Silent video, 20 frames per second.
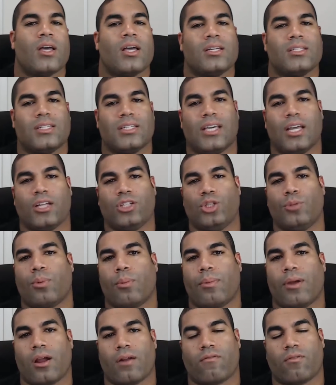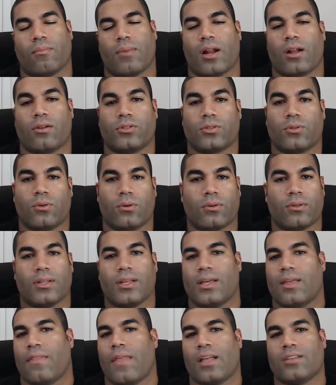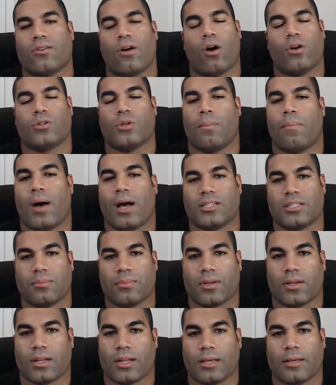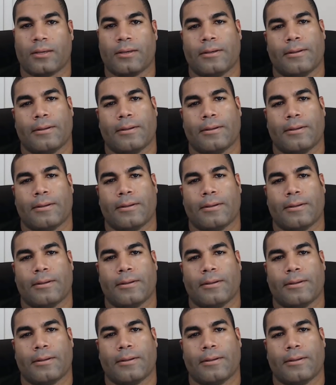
to get you prepared for medical school. That's also a possibility.